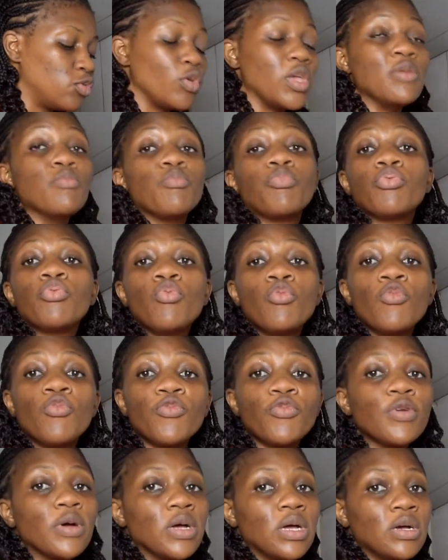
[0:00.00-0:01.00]

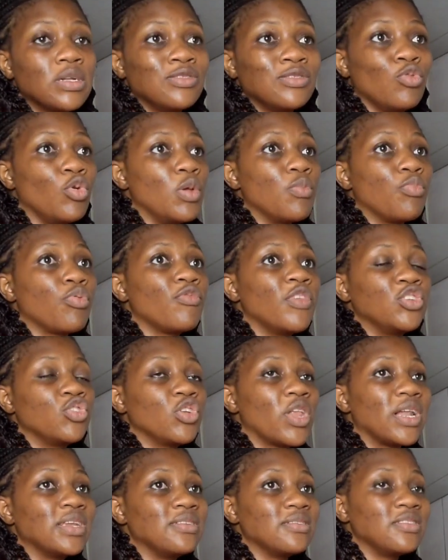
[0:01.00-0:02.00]
improve
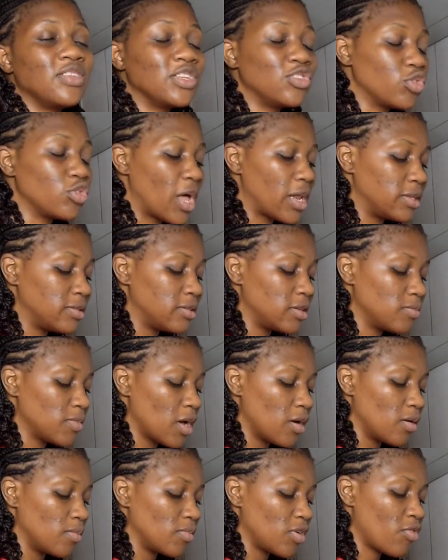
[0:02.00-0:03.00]
the journalism
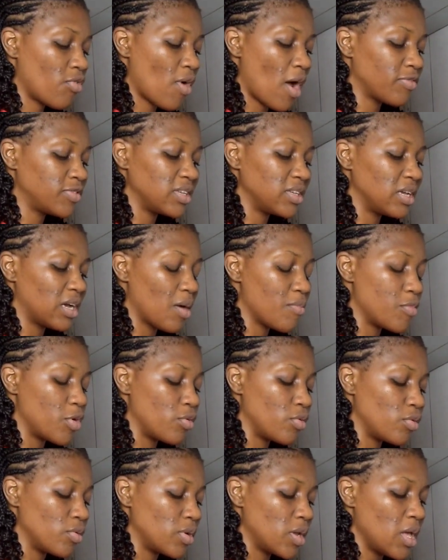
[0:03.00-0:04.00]
craft in
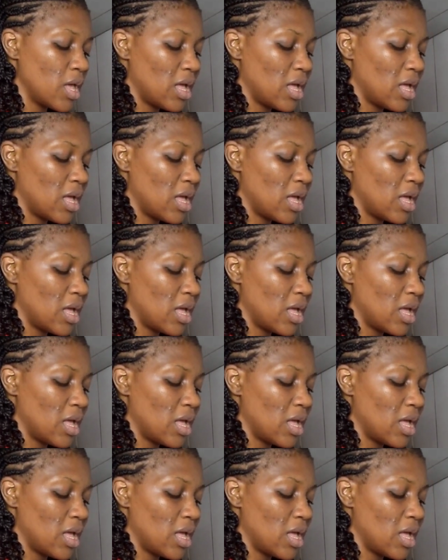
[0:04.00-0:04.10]
Cameroon.